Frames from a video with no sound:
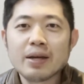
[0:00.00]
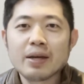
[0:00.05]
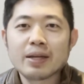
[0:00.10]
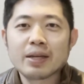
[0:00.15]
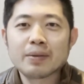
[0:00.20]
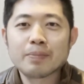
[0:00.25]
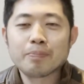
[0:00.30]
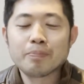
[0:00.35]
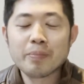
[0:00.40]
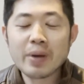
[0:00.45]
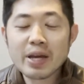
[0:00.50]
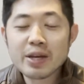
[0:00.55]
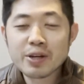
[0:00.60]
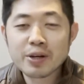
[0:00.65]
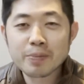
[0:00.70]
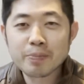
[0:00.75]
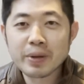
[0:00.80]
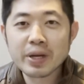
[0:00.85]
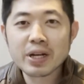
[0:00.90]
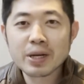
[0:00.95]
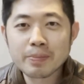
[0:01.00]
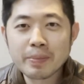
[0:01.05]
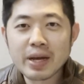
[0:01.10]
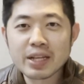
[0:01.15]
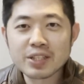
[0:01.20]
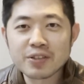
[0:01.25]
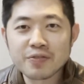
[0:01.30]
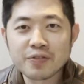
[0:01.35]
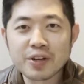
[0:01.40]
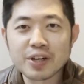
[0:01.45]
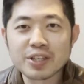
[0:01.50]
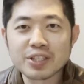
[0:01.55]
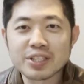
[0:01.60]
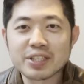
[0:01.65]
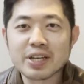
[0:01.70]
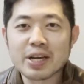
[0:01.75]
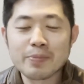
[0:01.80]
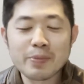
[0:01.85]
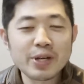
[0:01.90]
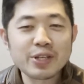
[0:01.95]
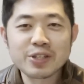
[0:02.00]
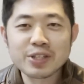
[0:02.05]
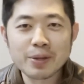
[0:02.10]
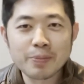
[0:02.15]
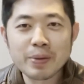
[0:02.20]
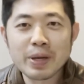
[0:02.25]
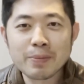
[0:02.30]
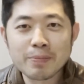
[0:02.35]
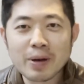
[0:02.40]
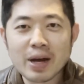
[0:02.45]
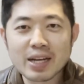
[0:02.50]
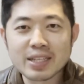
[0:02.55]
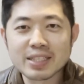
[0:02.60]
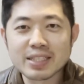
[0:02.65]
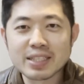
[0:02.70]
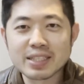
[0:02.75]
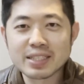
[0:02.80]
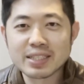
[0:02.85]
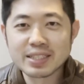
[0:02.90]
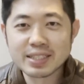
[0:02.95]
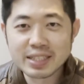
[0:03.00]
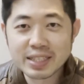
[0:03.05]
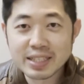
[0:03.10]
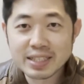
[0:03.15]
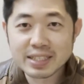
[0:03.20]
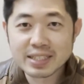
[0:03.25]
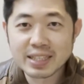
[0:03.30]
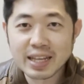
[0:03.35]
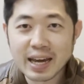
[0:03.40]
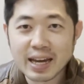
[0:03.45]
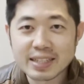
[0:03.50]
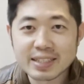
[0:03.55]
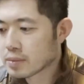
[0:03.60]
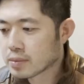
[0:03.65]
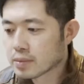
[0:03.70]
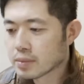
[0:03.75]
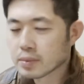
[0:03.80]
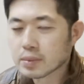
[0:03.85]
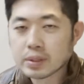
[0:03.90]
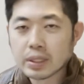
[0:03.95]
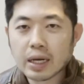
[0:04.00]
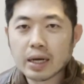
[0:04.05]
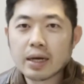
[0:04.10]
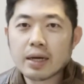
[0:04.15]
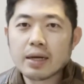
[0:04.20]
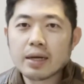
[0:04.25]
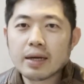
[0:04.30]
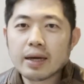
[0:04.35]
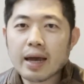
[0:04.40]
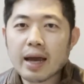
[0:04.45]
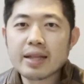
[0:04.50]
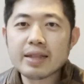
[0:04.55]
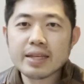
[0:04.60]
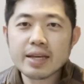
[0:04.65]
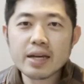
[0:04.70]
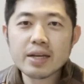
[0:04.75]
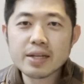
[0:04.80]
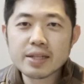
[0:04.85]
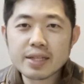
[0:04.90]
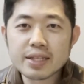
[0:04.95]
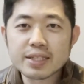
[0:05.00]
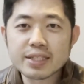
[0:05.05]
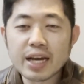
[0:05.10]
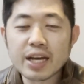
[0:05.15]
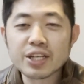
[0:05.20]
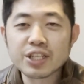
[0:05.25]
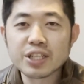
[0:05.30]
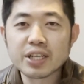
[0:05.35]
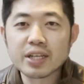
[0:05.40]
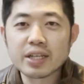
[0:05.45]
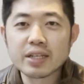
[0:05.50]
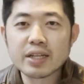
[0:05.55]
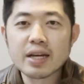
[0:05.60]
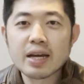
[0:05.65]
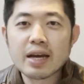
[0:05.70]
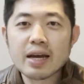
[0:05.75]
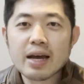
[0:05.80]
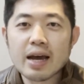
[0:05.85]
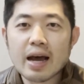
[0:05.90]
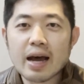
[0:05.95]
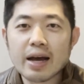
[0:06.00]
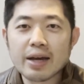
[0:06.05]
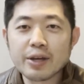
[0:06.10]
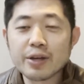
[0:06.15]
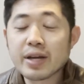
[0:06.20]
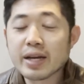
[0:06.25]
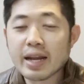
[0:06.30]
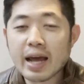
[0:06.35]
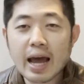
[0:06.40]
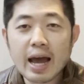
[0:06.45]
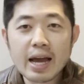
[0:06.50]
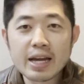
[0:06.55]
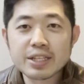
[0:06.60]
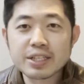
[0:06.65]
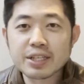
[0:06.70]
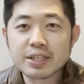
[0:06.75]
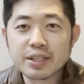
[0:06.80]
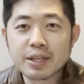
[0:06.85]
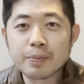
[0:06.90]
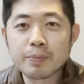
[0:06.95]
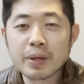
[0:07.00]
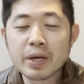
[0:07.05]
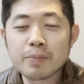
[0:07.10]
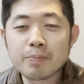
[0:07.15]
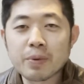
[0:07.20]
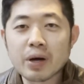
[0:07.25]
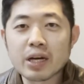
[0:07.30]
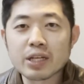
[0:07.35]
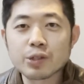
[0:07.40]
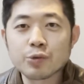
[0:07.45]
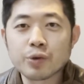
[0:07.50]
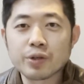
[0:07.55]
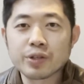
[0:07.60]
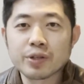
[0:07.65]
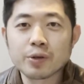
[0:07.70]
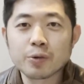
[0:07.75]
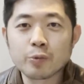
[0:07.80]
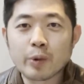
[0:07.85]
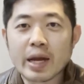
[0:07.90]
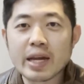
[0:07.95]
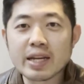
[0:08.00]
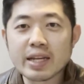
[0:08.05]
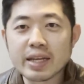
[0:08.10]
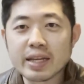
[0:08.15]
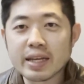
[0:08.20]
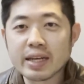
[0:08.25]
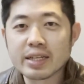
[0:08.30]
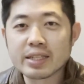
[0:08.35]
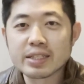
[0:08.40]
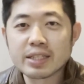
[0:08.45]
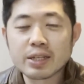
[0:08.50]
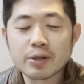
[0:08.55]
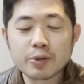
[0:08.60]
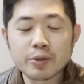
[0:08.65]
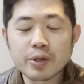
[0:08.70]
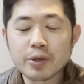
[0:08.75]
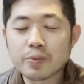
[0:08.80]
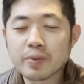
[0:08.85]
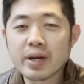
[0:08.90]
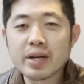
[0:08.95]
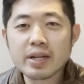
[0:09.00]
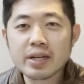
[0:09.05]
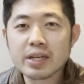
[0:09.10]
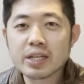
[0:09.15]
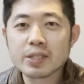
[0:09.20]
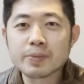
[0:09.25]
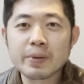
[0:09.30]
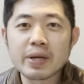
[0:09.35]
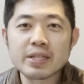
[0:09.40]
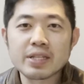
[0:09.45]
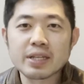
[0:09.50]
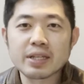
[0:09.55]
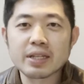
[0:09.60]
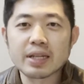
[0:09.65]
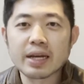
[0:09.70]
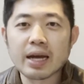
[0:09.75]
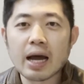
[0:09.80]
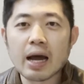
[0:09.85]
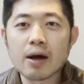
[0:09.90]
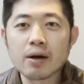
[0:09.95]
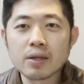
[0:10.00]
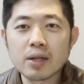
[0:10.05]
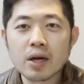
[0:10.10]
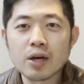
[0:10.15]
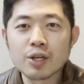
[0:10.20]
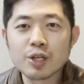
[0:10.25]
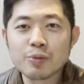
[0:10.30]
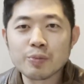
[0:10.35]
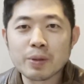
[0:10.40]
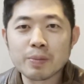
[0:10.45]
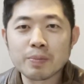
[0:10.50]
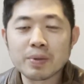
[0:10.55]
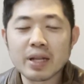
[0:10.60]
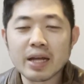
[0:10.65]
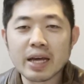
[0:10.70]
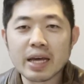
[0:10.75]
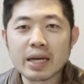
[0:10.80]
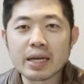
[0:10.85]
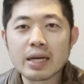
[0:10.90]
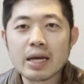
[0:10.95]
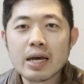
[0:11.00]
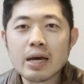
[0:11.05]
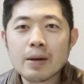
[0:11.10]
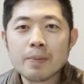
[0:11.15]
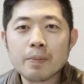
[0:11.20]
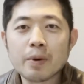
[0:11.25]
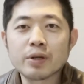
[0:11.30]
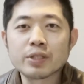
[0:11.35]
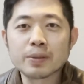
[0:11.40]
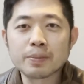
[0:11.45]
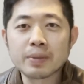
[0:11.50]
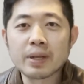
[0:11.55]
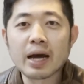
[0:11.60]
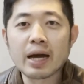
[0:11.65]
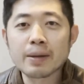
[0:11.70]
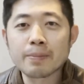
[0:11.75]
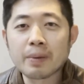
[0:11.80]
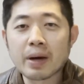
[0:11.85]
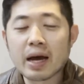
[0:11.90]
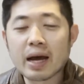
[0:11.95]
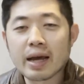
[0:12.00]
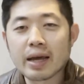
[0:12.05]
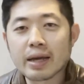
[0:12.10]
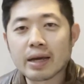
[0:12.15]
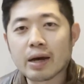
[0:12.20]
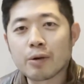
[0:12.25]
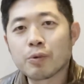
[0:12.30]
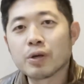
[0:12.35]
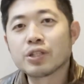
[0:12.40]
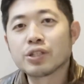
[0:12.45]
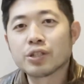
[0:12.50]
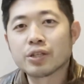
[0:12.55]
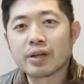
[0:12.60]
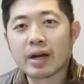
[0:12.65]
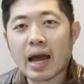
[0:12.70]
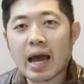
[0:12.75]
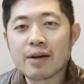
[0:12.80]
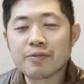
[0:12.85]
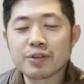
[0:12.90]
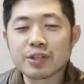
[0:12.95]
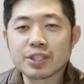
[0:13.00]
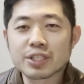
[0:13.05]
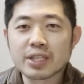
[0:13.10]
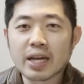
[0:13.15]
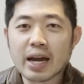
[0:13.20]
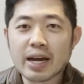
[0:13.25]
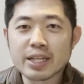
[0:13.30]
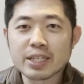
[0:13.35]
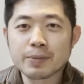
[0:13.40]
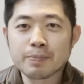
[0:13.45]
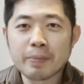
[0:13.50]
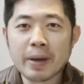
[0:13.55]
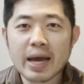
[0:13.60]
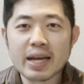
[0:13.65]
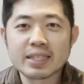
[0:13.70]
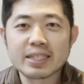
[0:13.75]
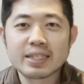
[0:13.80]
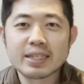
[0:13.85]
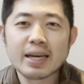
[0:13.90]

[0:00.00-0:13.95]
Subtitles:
make your bigger bets first and make sure the pit boss sees that. At the end of the session, you can ask the pit boss what your rating is. Your rating is basically how long you've been playing multiplied by what's your average size bet.